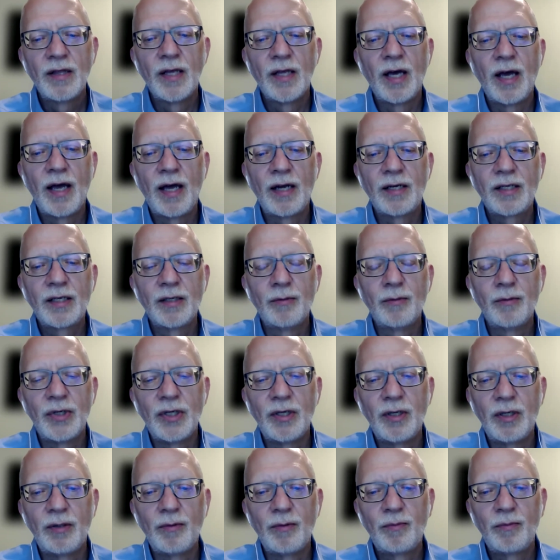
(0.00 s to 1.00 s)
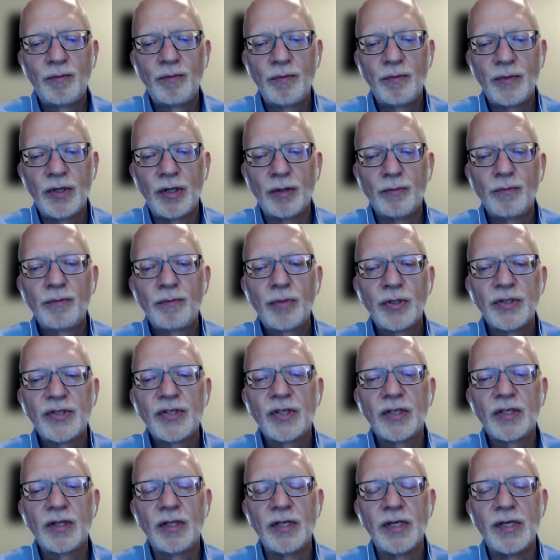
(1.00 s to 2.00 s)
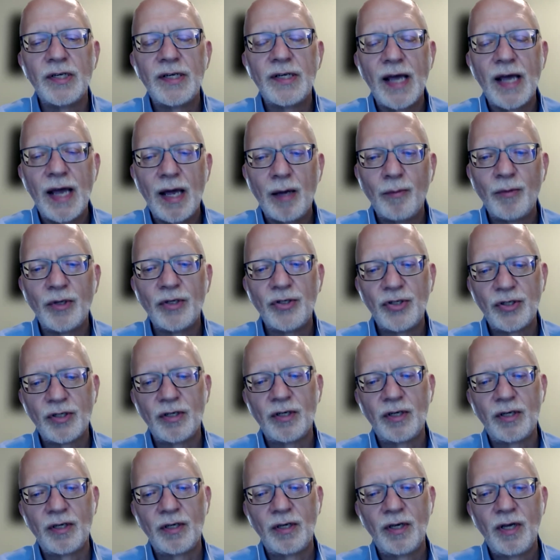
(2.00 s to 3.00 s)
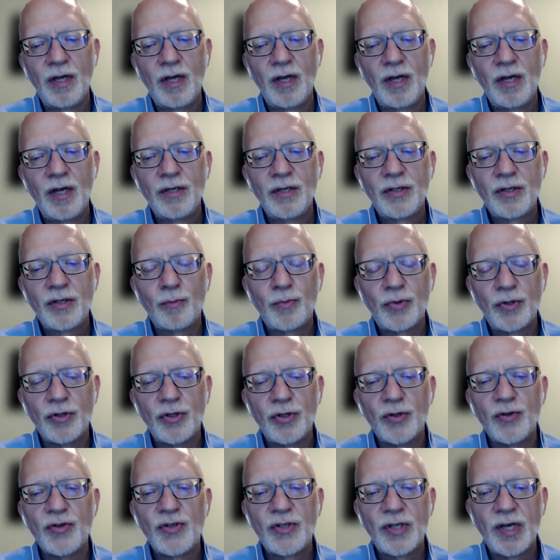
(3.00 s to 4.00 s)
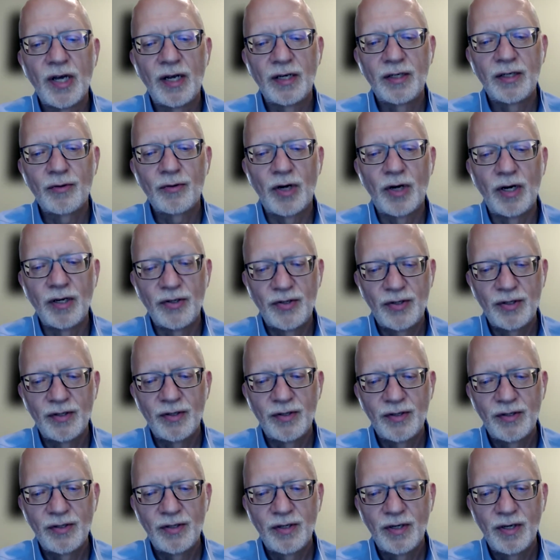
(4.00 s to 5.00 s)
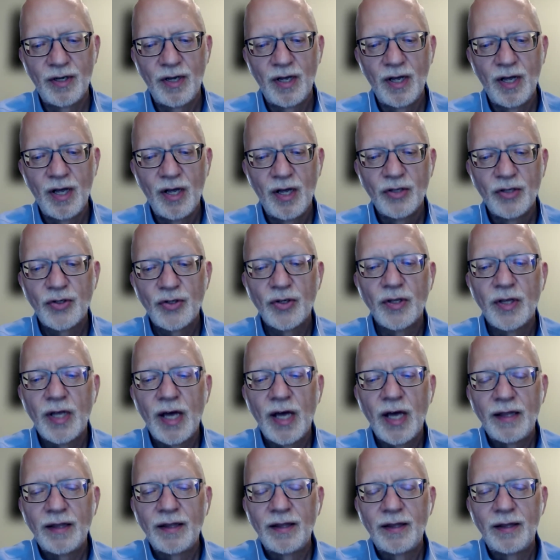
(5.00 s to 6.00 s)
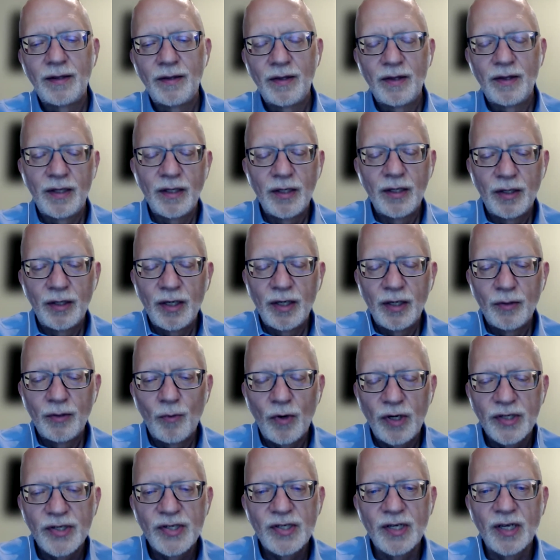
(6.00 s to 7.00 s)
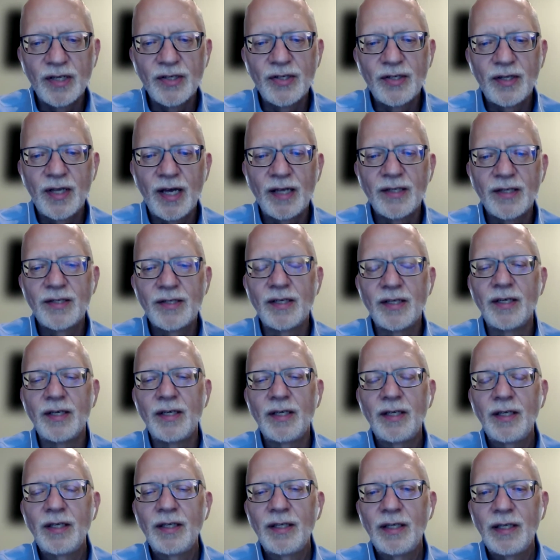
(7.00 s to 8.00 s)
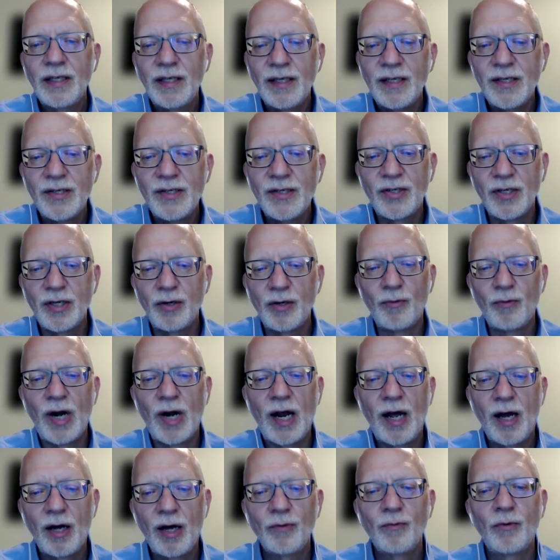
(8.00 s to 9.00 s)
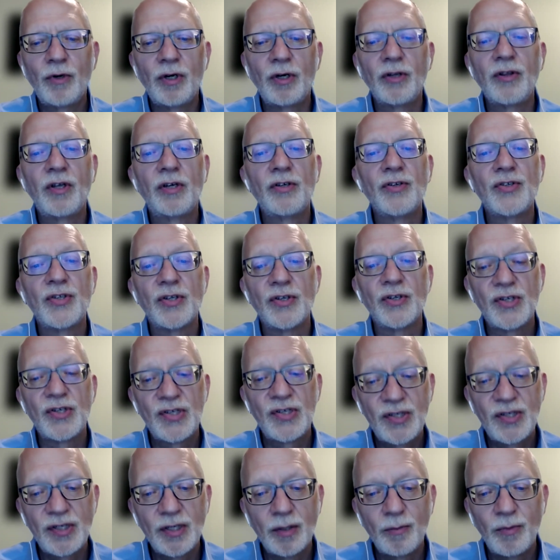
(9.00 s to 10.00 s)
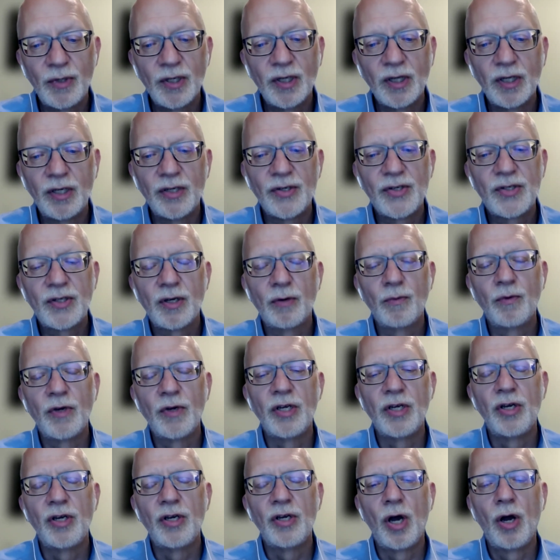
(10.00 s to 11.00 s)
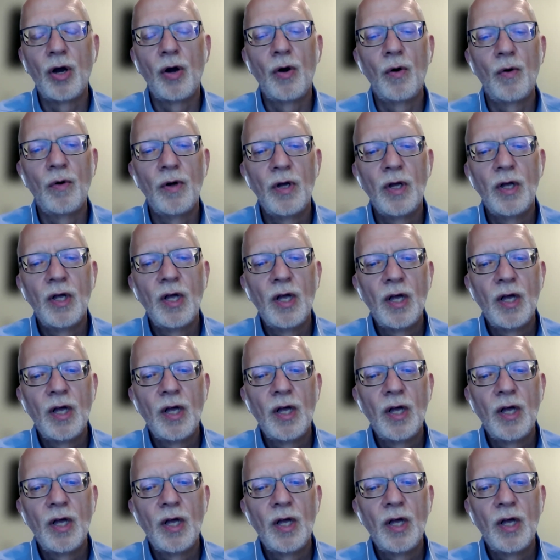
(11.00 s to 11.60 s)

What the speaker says: that can be, particularly damaging to produce that crisis. So that, in one sense, that's the easy route where there's a stimulus that we know